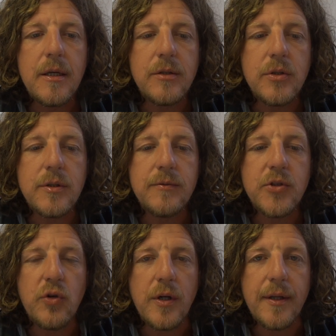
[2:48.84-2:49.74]
just
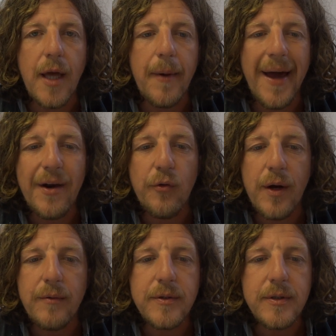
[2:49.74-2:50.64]
struggled to get my head
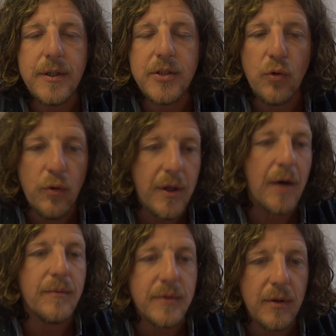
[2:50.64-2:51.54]
around, and it's all
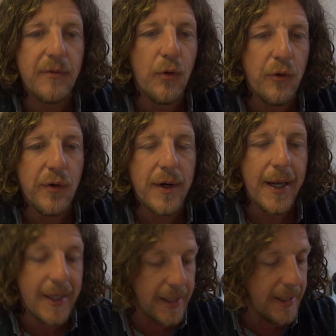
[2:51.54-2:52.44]
come to the forefront
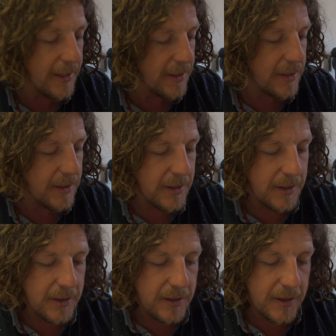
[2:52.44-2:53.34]
lately
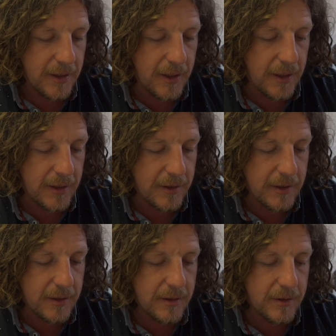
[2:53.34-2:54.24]

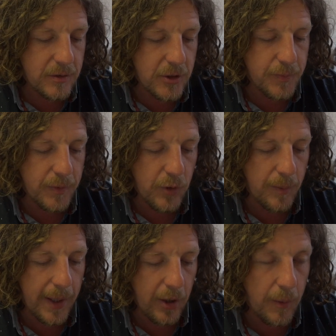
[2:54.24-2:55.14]
and just been really
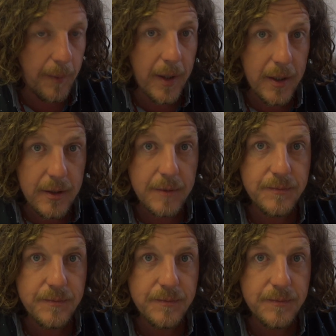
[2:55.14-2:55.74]
playing on my mind.